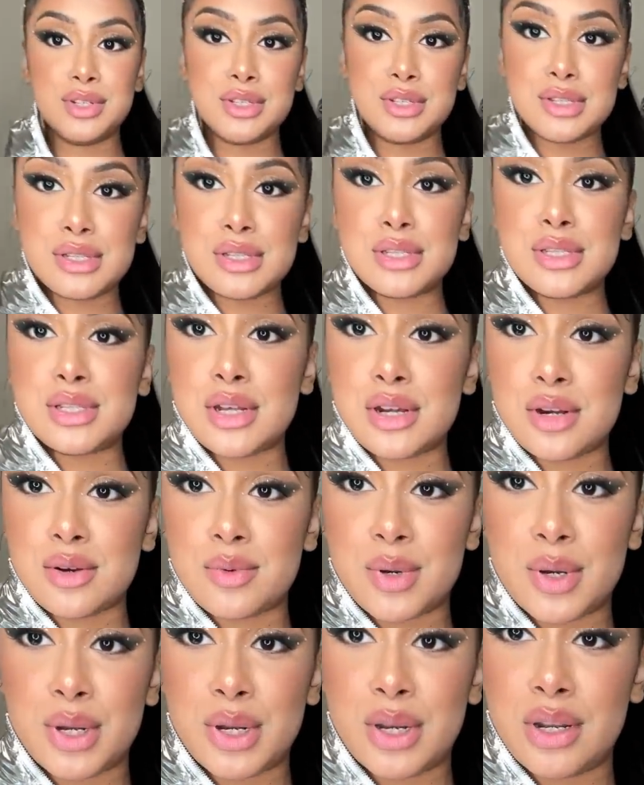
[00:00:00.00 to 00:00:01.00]
this
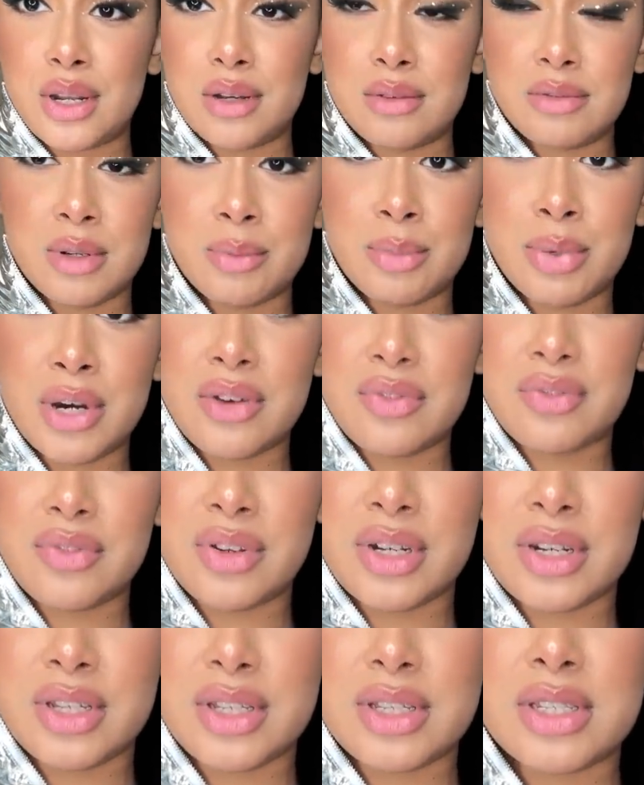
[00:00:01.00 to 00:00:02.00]
already. Love the
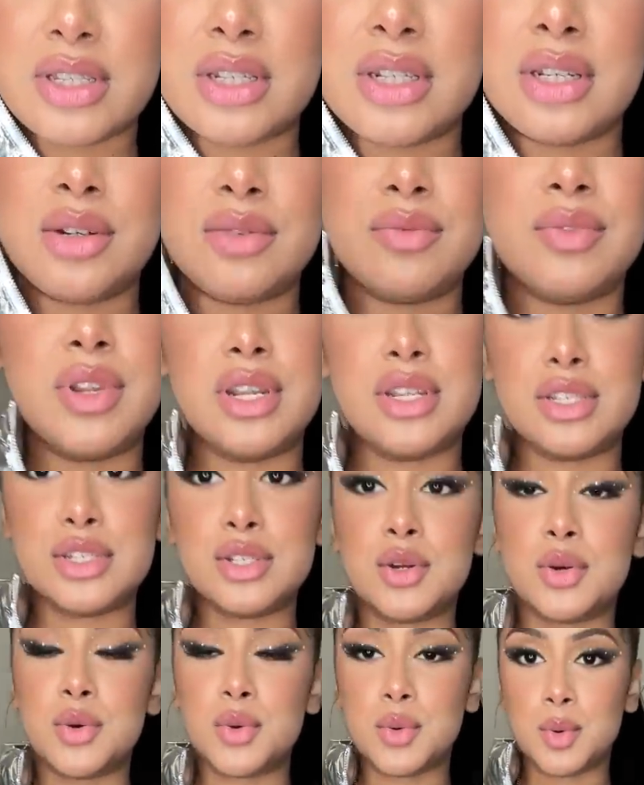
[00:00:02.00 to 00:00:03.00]
puffiness, love that it's
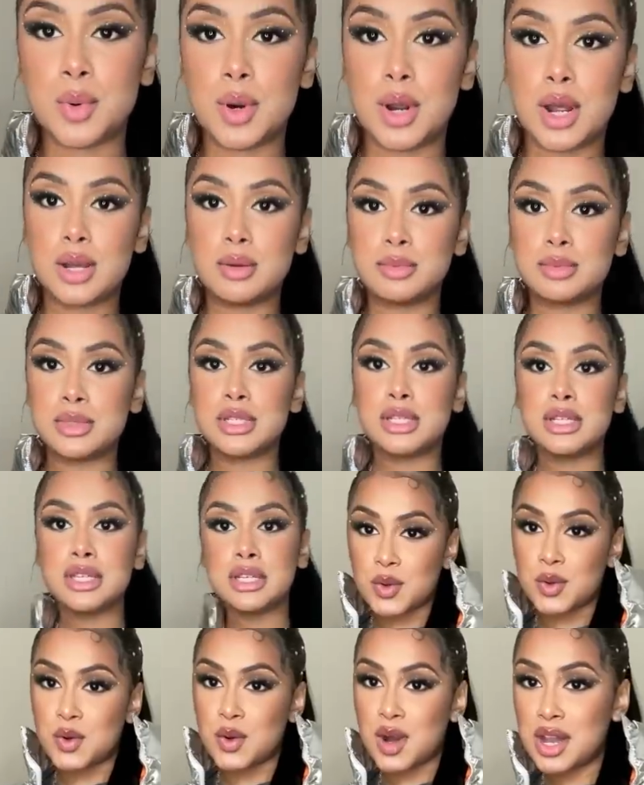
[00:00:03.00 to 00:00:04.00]
cropped.
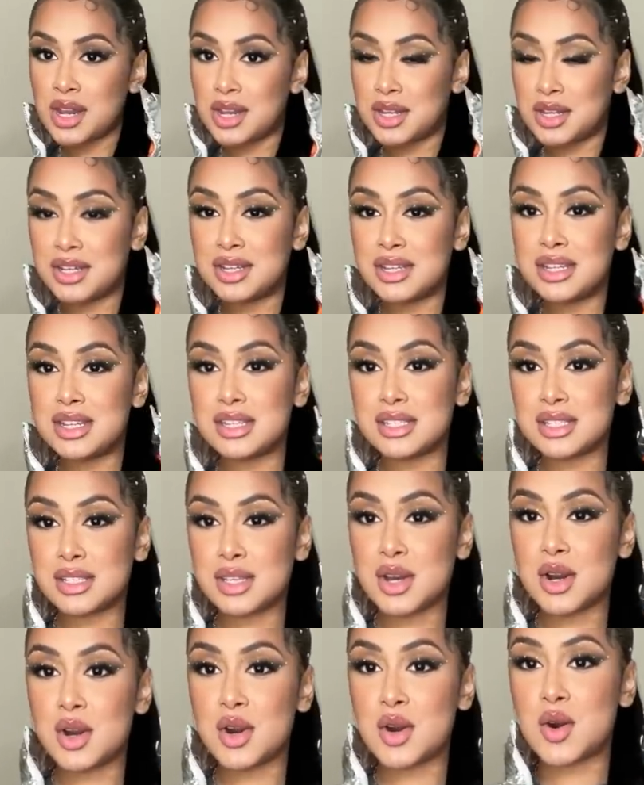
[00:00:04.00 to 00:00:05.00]
Oh, I love this
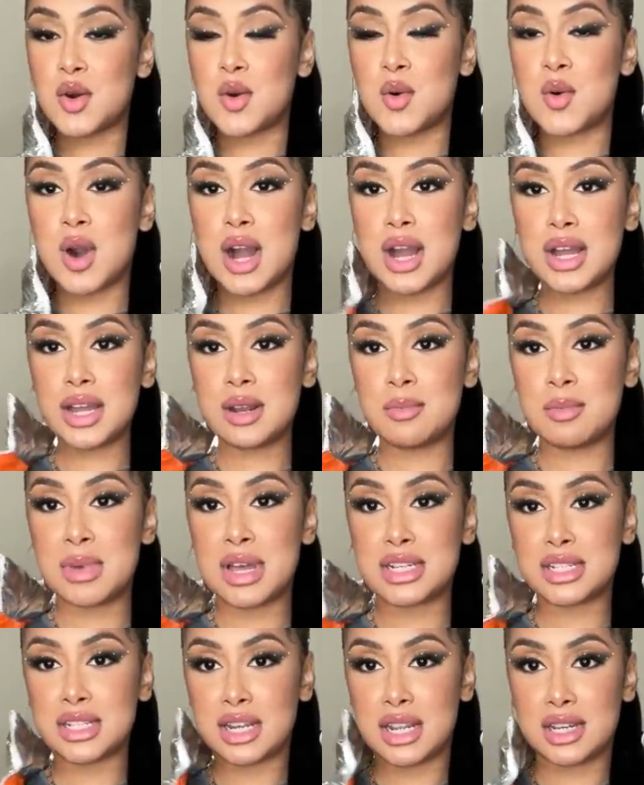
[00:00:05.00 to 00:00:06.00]
coat. I can
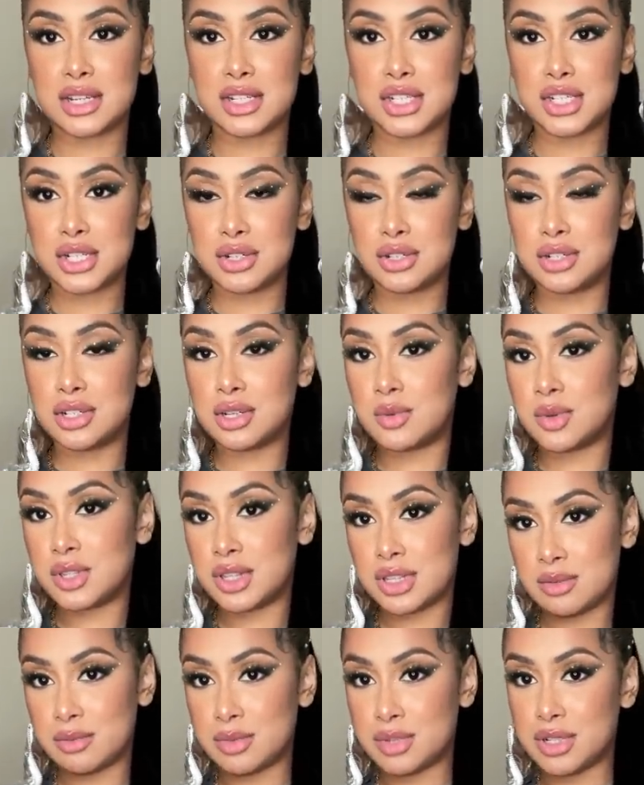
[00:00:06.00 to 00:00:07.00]
imagine like a chill look
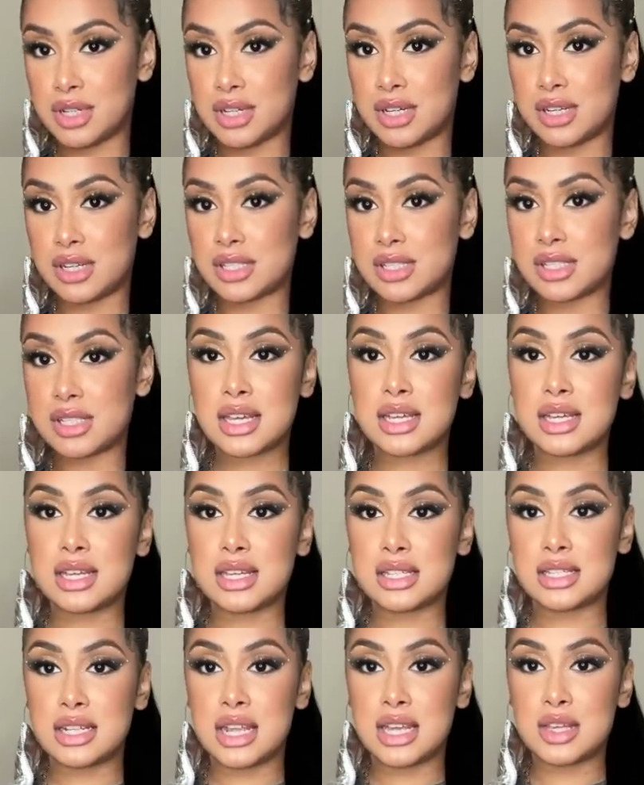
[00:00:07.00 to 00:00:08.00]
with them Dunks,
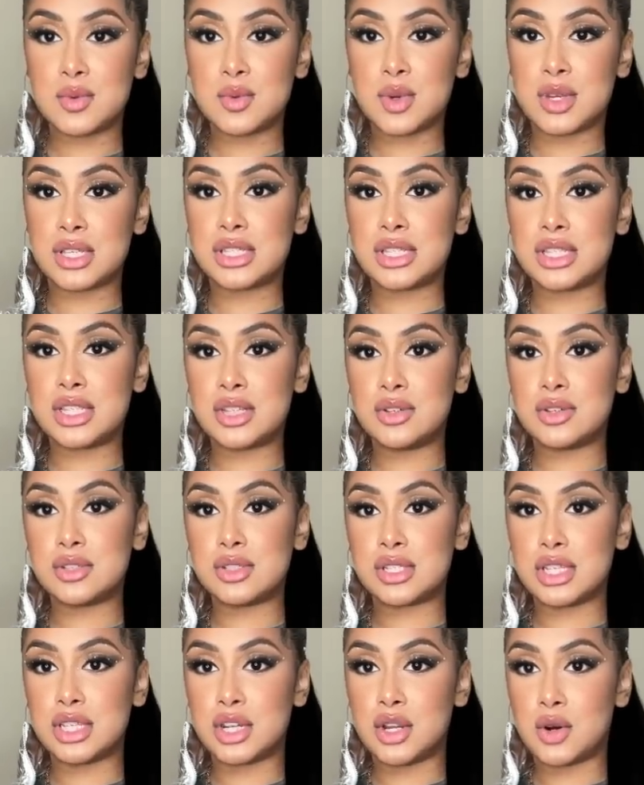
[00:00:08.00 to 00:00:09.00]
because like you can still
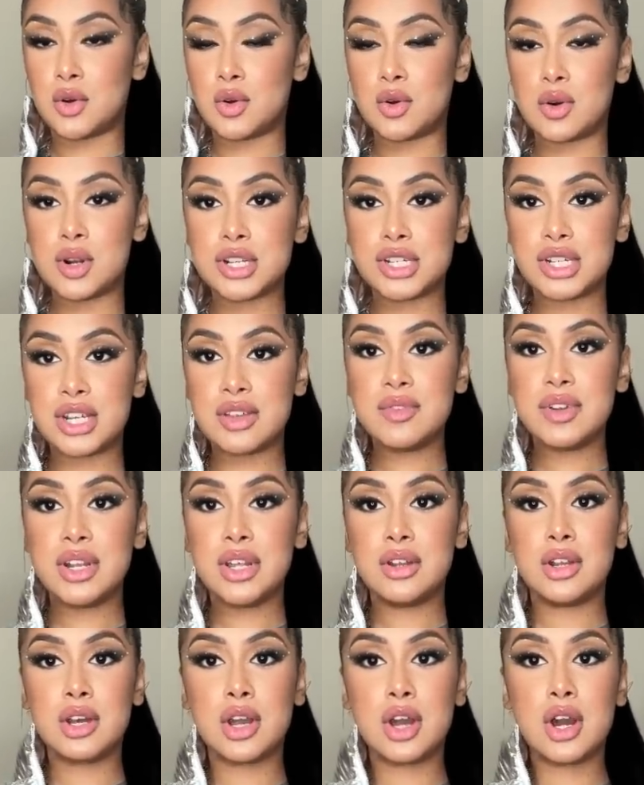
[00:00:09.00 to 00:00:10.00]
see the orange even
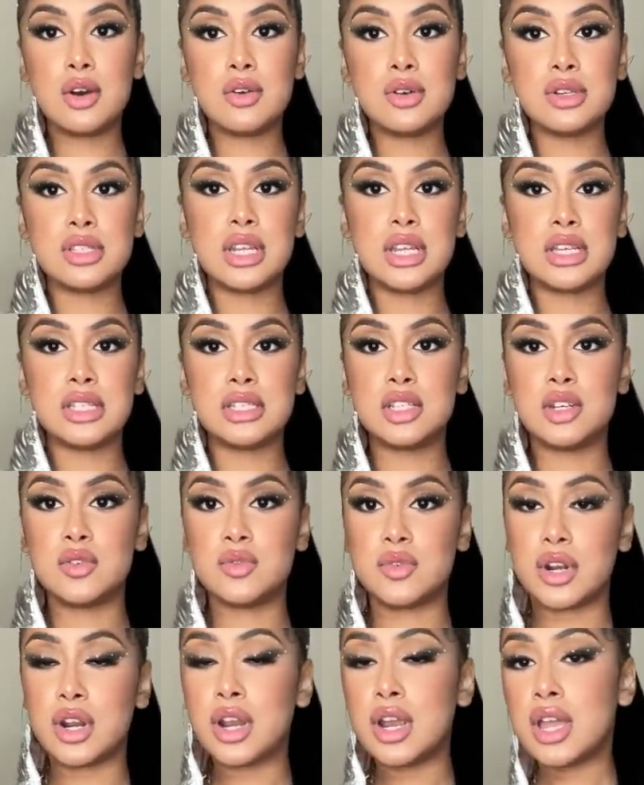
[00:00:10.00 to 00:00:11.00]
though the coat is like
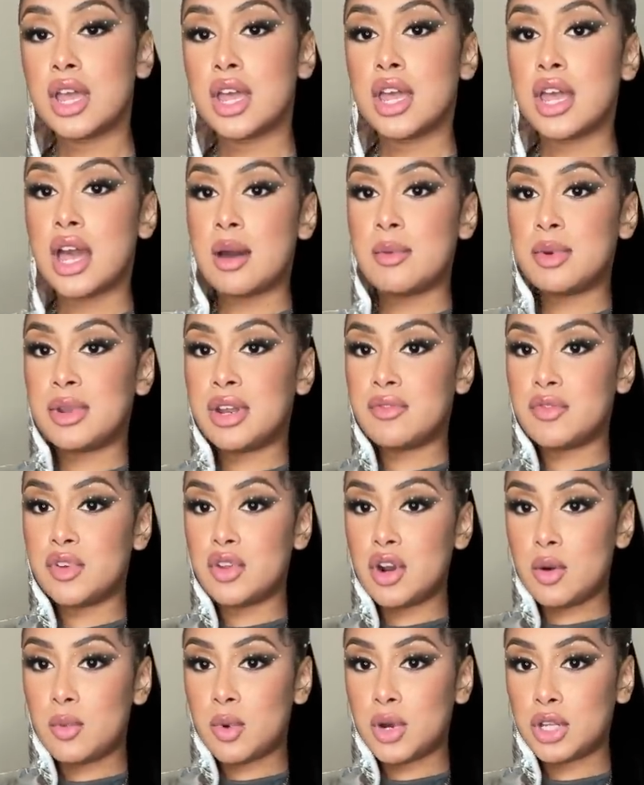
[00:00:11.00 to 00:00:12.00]
silver. I mean, if you
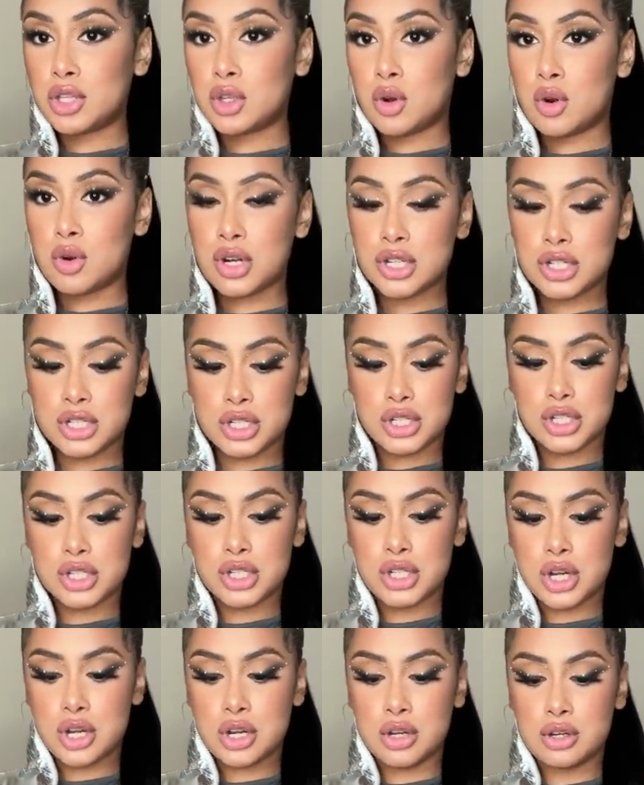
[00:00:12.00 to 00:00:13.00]
don't want the orange to
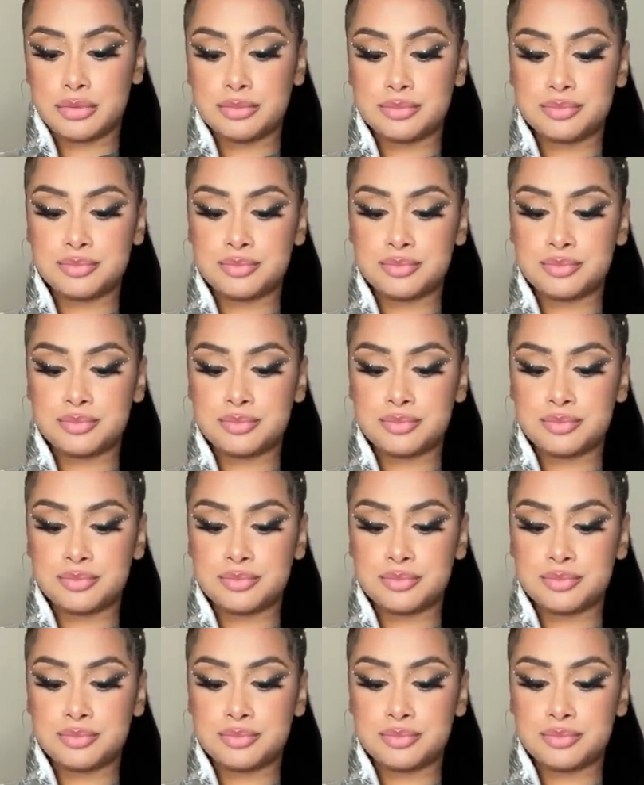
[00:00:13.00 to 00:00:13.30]
show,